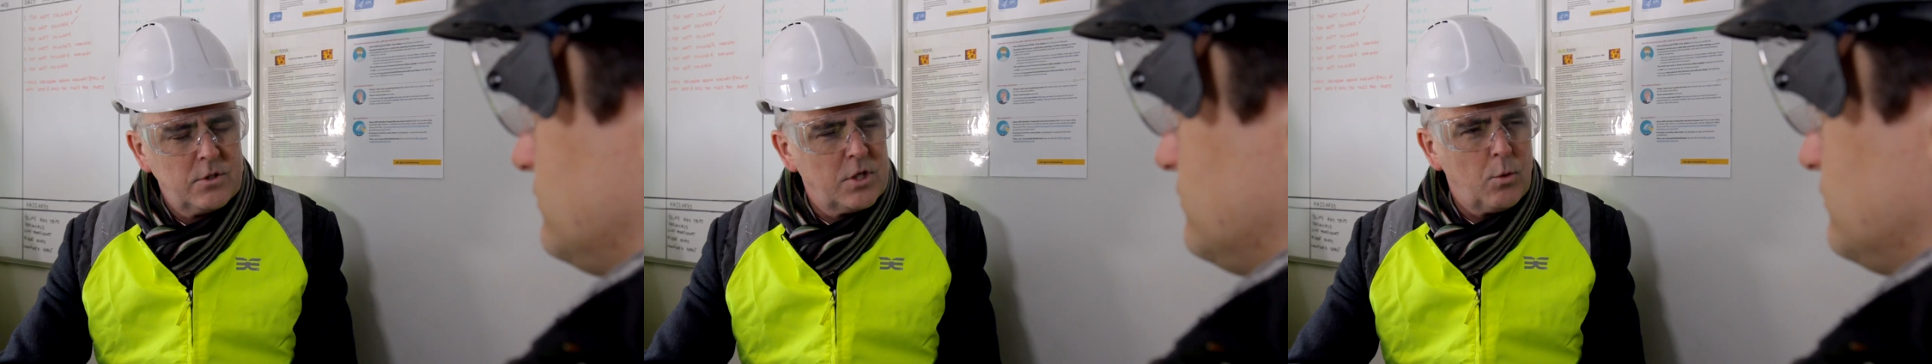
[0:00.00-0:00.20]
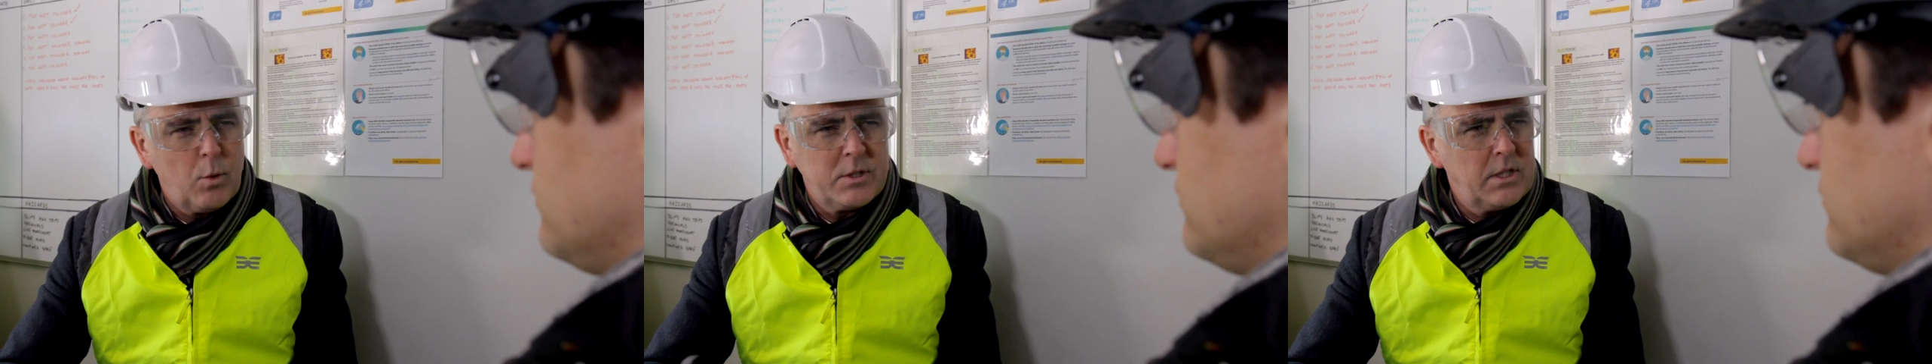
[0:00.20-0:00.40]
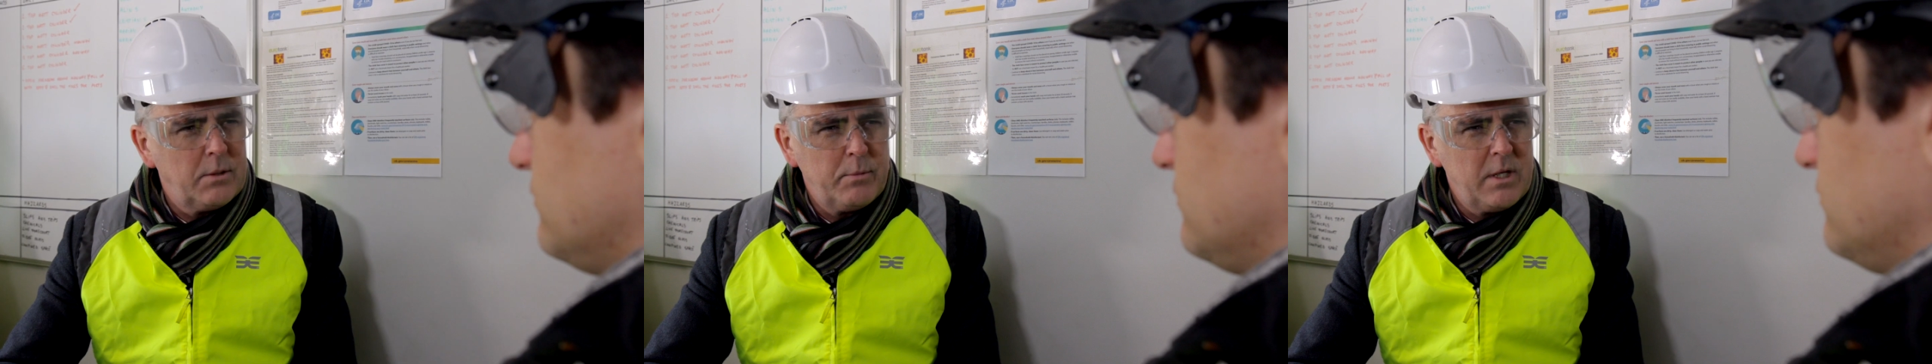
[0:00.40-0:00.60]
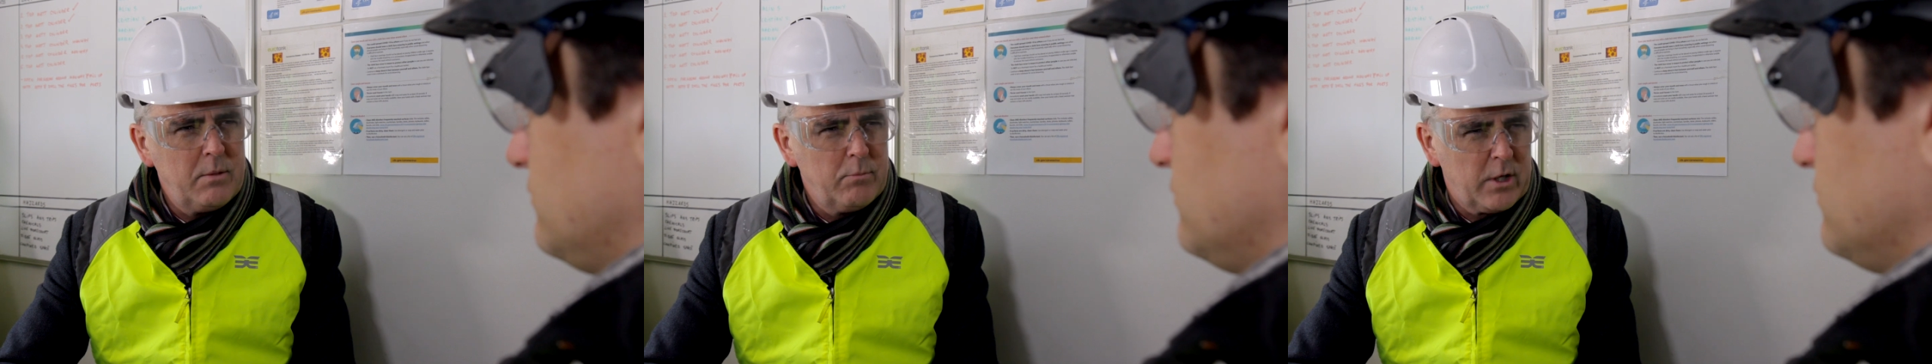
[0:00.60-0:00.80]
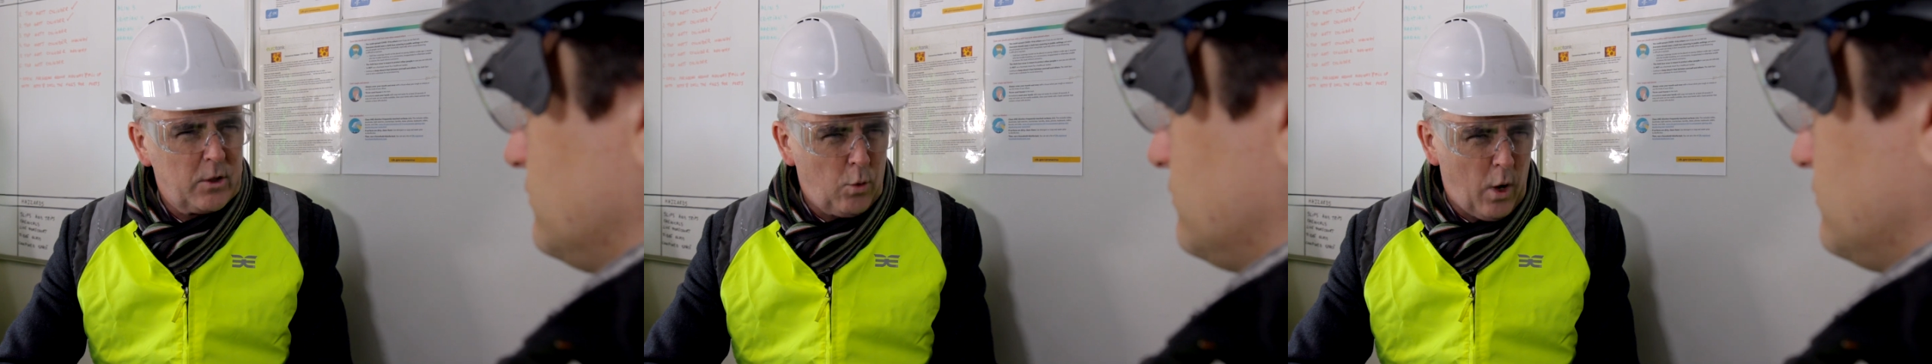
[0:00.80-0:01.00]
So what do you
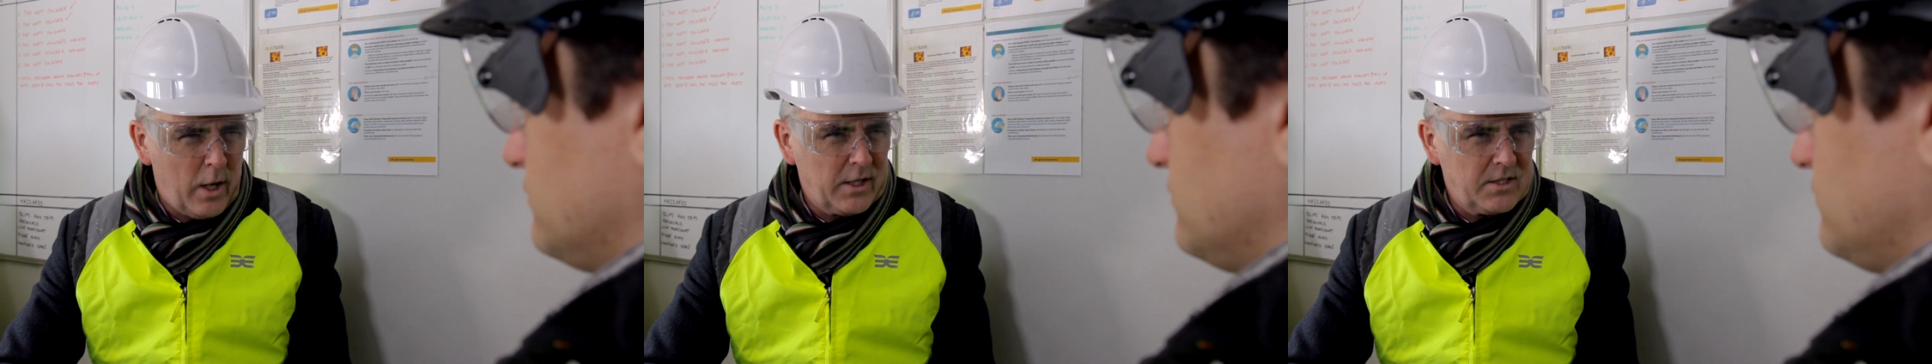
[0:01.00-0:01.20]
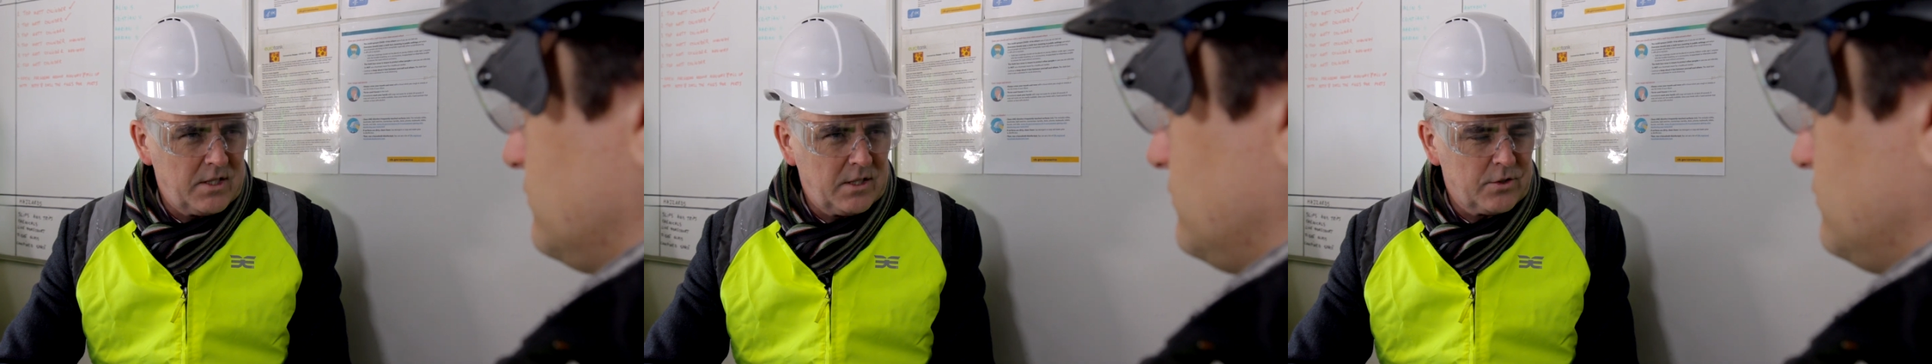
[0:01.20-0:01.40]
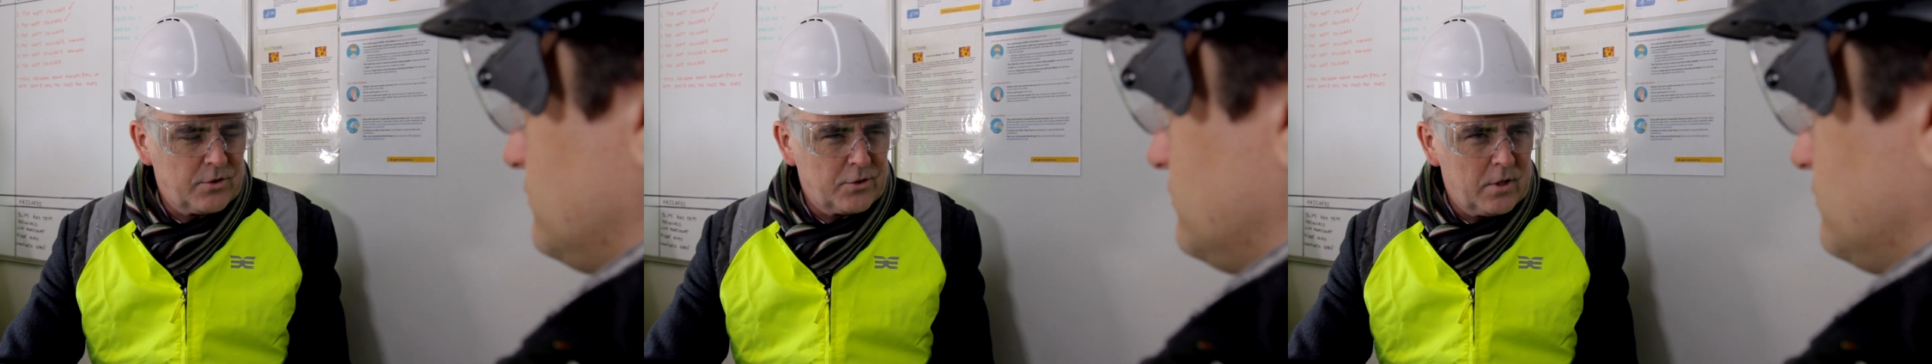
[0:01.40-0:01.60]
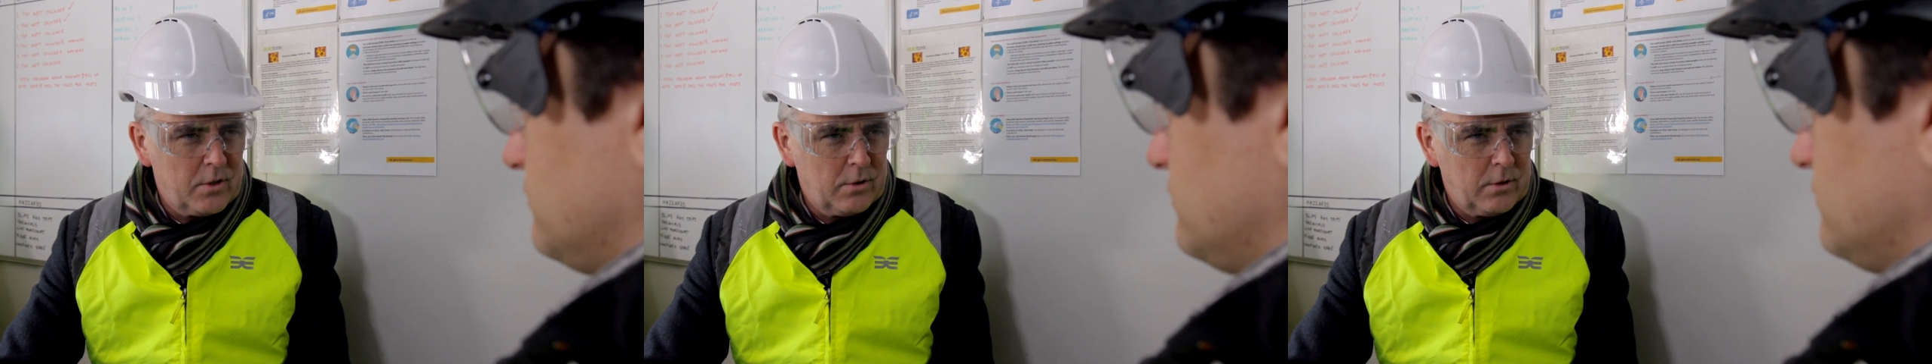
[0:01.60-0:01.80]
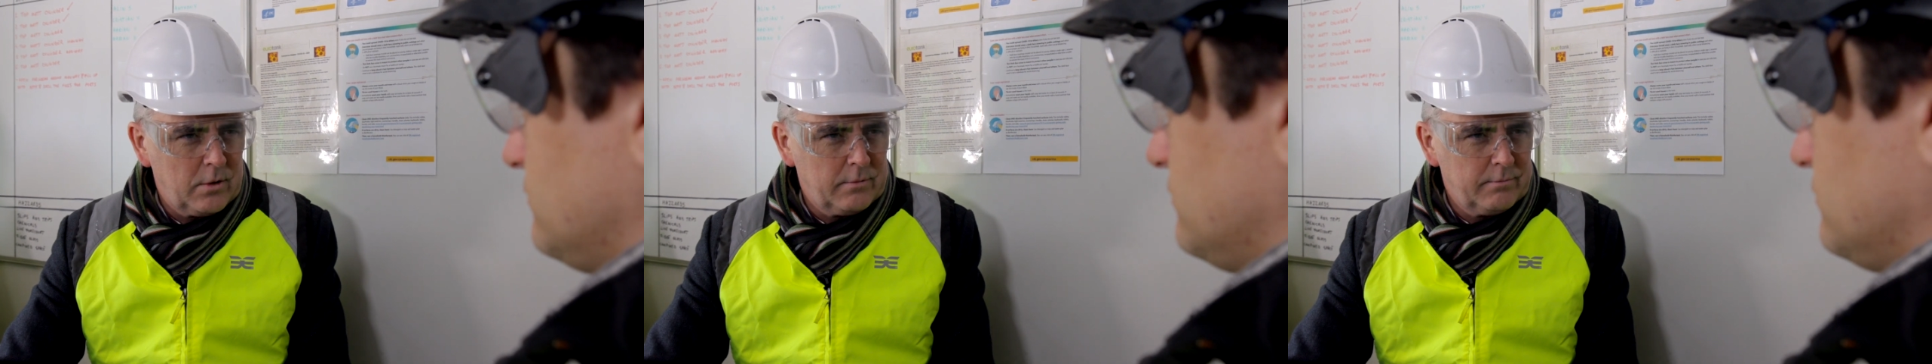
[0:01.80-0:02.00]
mean by quality control?